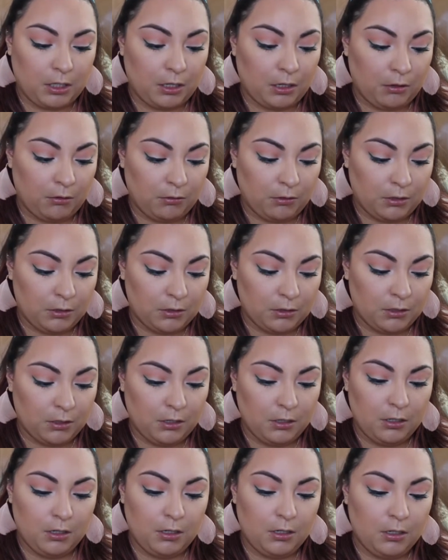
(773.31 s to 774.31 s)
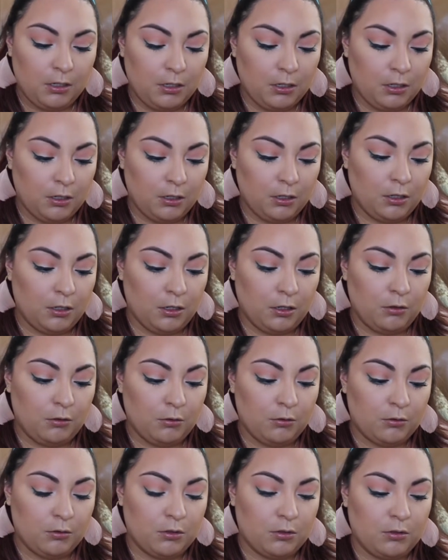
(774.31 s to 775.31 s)
how this
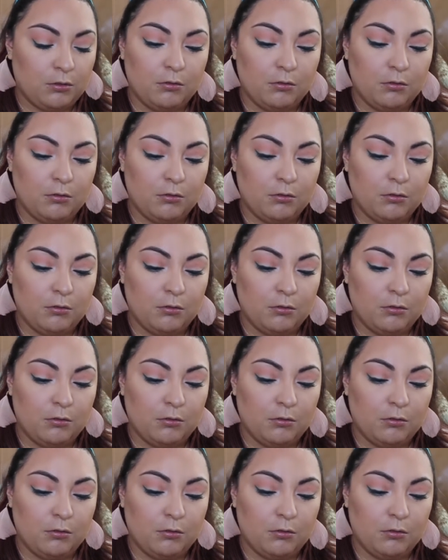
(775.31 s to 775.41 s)
goes.